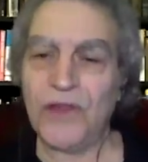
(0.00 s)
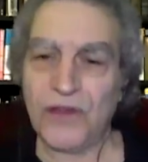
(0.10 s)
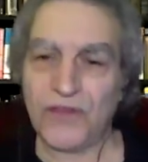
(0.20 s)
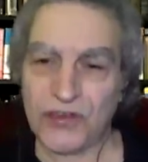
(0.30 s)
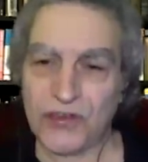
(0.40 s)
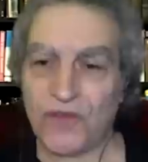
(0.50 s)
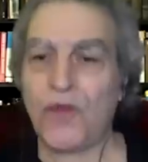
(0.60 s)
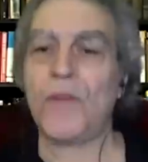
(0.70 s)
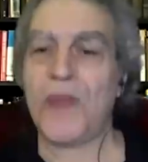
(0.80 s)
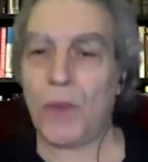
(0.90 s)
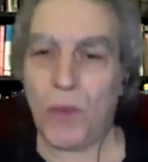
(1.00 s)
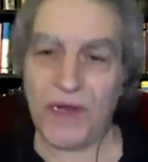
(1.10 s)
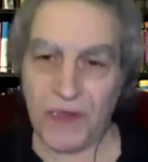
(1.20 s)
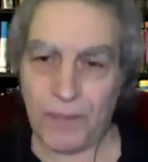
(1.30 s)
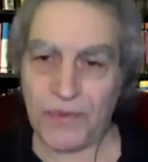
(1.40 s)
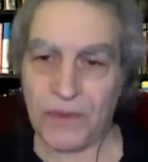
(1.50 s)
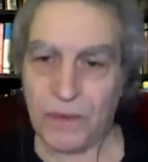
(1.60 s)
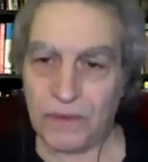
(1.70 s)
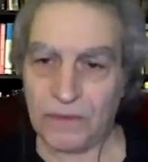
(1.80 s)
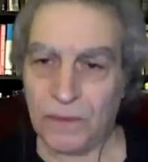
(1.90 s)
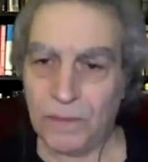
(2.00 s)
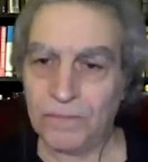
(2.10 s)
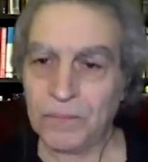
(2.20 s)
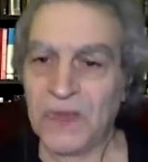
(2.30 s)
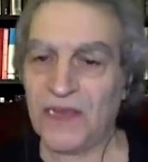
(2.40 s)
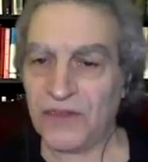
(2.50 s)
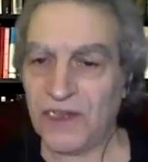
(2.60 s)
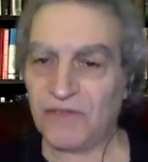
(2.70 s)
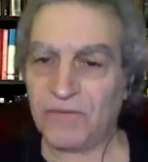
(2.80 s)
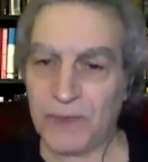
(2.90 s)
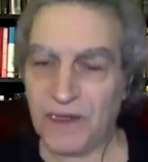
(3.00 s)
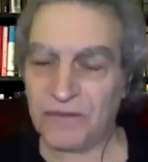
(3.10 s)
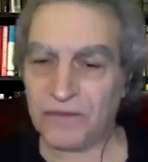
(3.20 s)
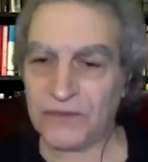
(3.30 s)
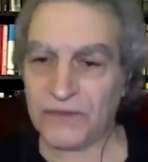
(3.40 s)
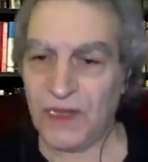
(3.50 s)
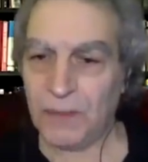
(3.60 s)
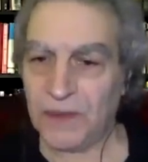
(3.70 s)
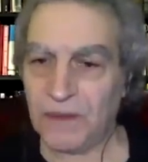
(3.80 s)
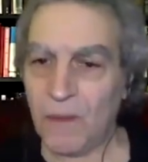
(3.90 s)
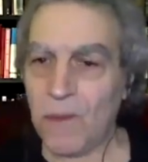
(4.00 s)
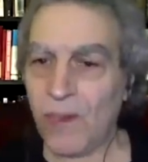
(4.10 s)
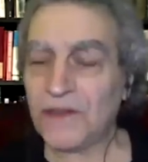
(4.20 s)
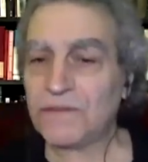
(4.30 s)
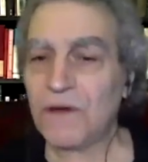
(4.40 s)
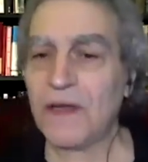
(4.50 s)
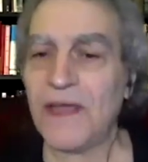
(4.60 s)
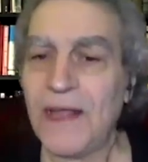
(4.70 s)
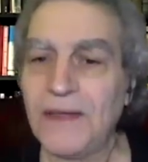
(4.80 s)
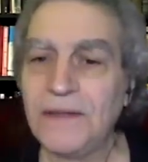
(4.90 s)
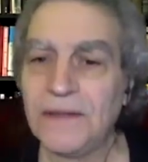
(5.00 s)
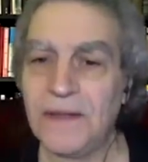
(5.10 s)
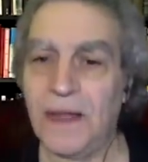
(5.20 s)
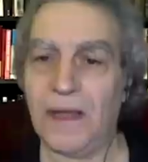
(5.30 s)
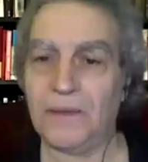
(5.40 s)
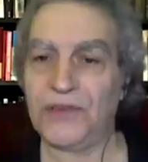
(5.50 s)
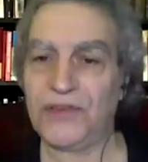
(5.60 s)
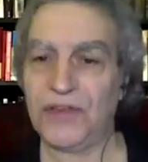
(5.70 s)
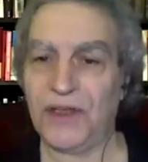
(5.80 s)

the official form that will wind up in a courtroom as the FBI statement. Strzok edited that, which